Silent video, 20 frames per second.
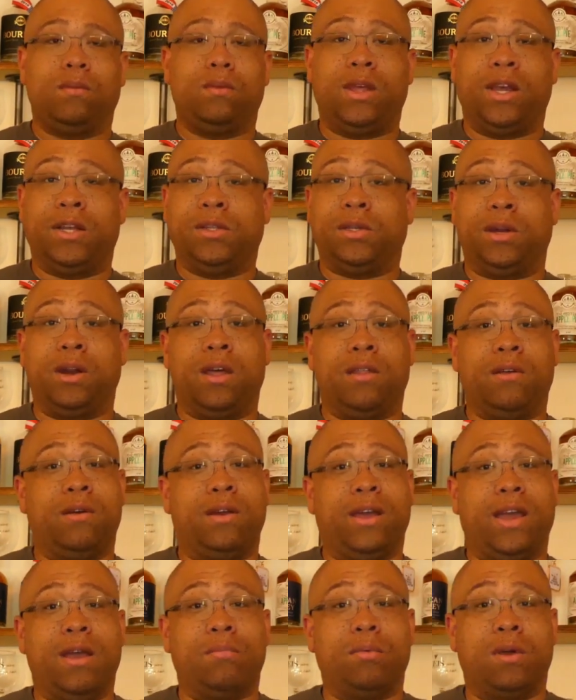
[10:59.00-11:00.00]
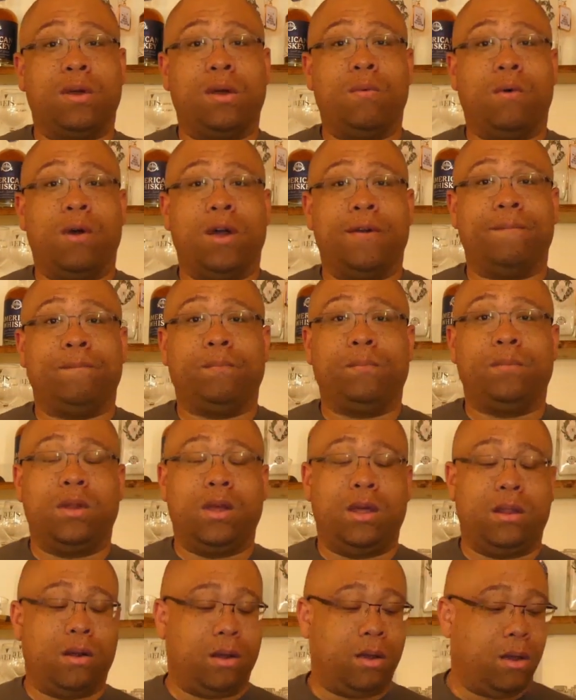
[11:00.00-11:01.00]
It's another damn good one.
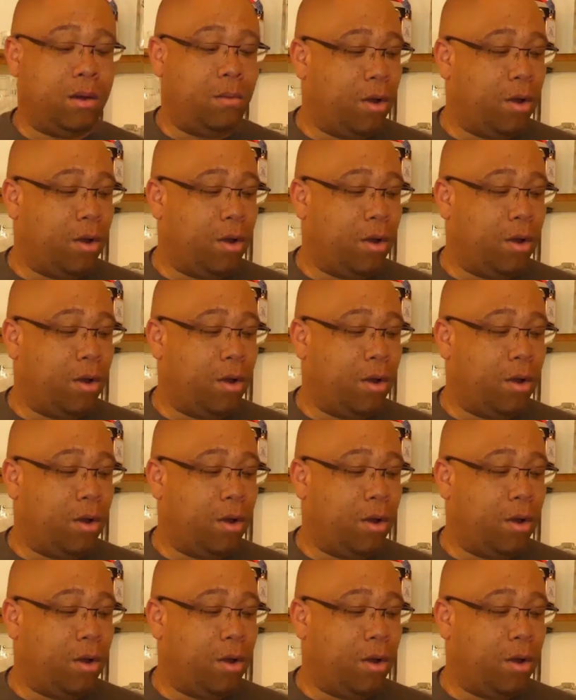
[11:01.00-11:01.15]
Another good